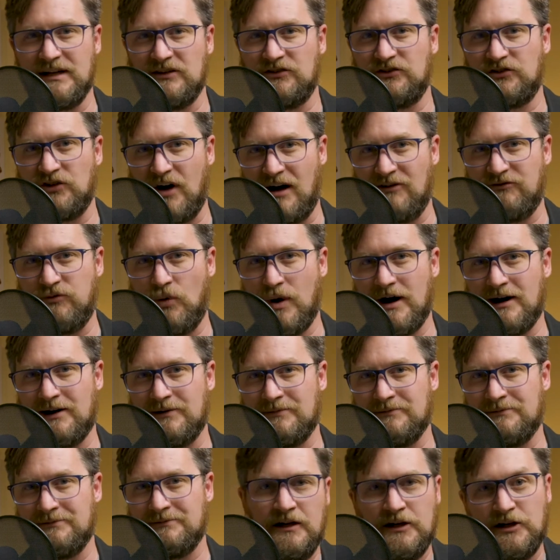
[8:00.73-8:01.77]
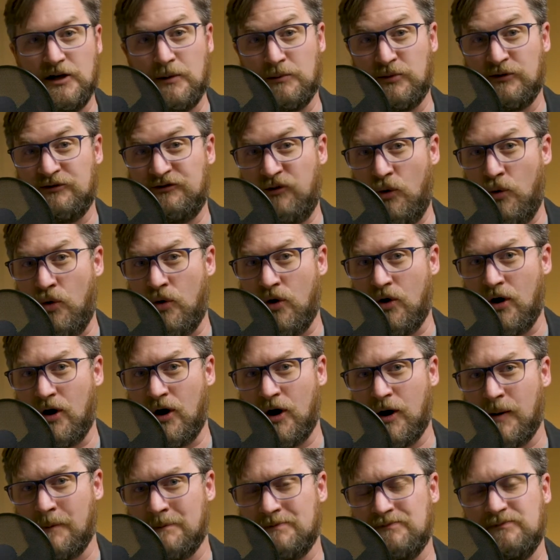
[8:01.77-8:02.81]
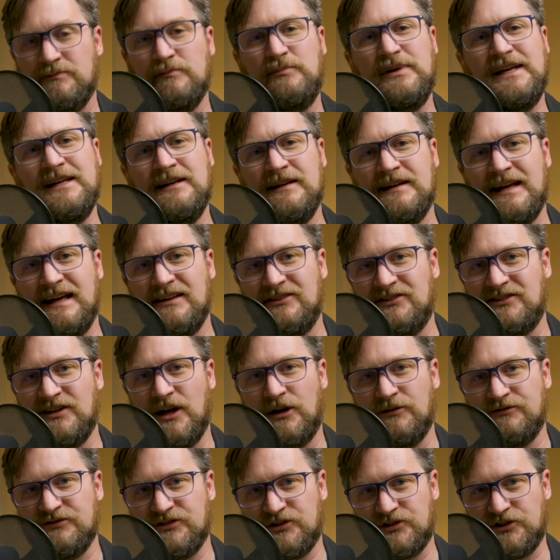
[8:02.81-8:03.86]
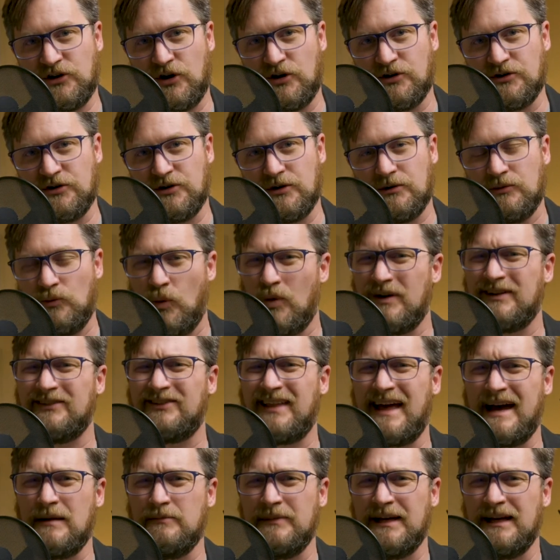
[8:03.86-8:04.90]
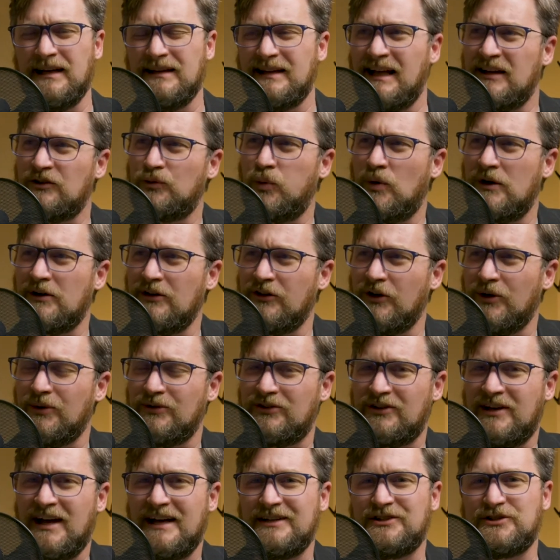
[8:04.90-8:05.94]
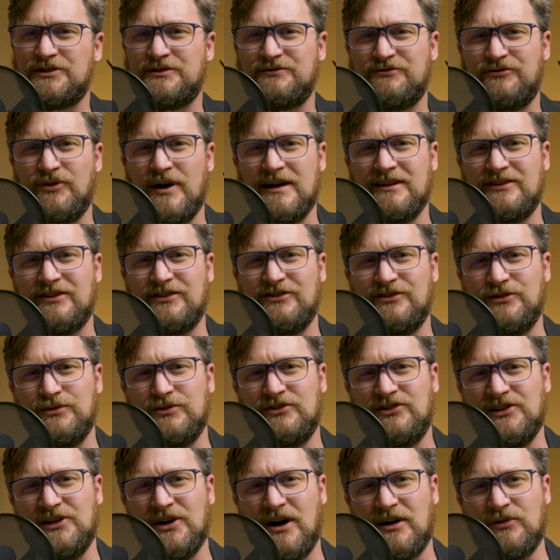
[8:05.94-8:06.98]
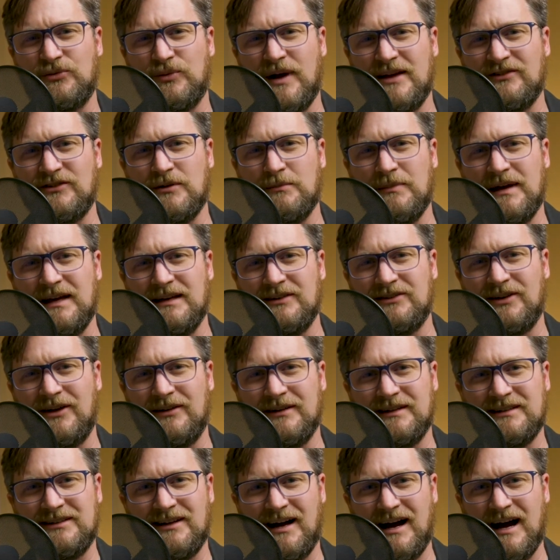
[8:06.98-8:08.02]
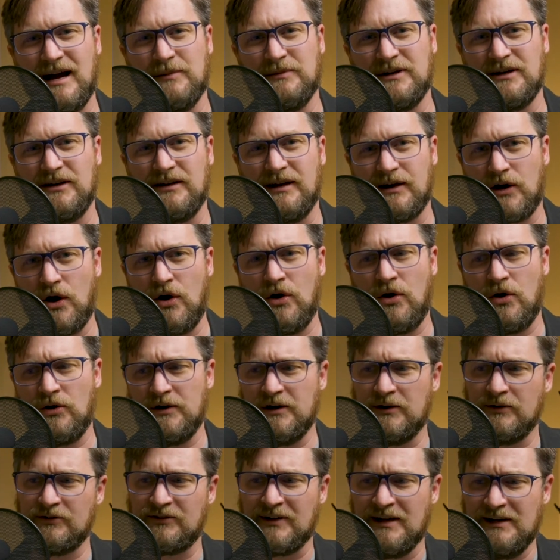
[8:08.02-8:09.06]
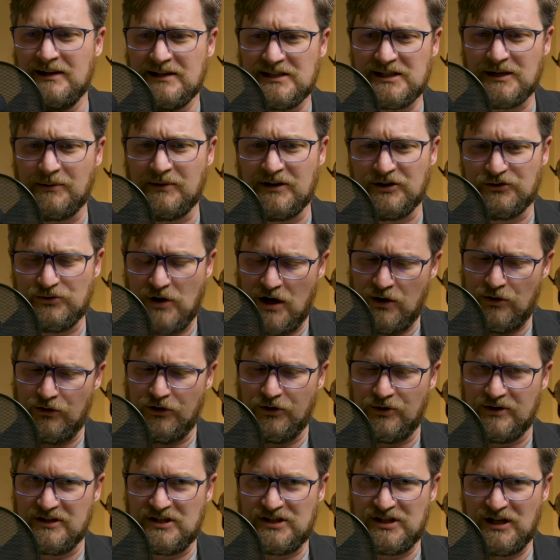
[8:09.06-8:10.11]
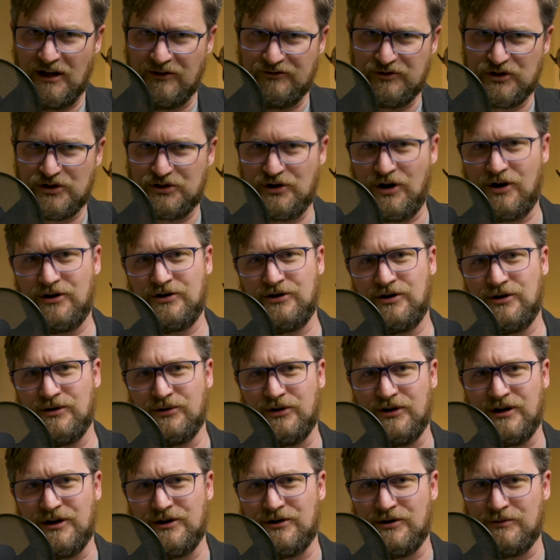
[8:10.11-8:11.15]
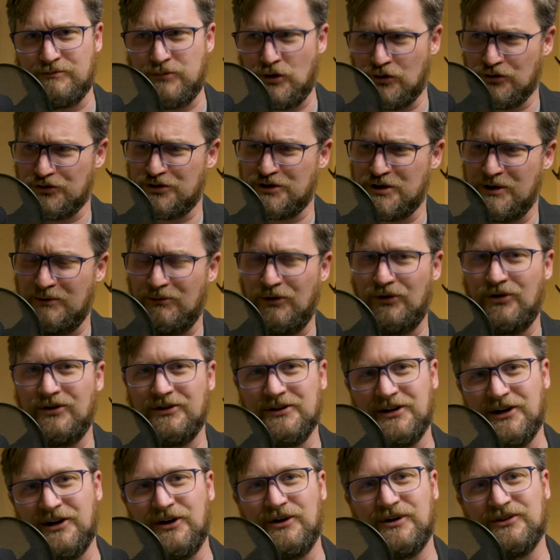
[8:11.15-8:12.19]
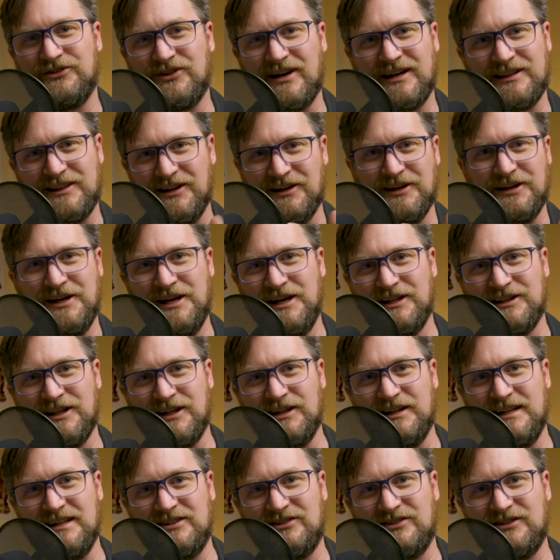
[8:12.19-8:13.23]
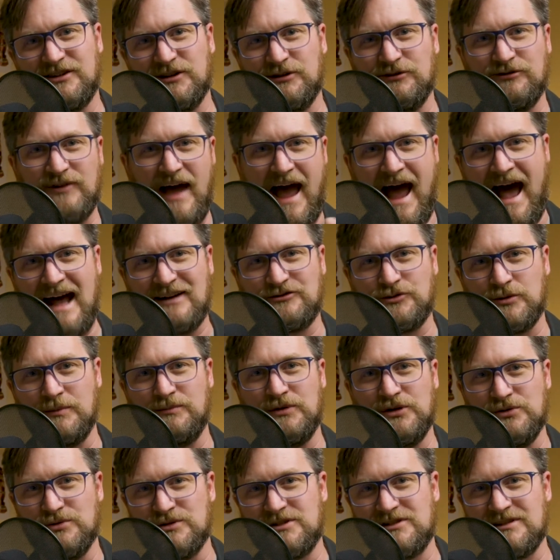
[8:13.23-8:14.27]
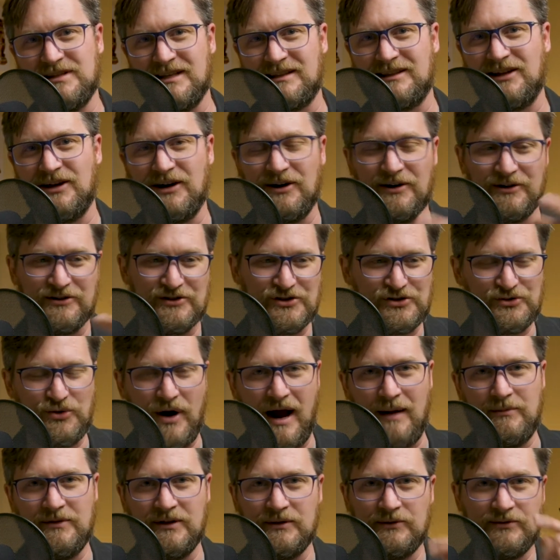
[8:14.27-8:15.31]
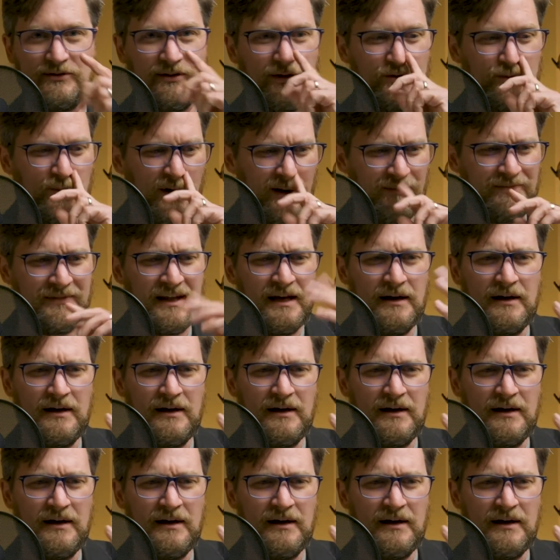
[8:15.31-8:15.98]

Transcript: software. Number 4. Being a self-starter. What does that mean? That's one of those catchphrases you see on resumes all the time. Like, oh, here's somebody's, they're a self-starter. They're personable. It's like the list of attributes that they're describing themselves. Well,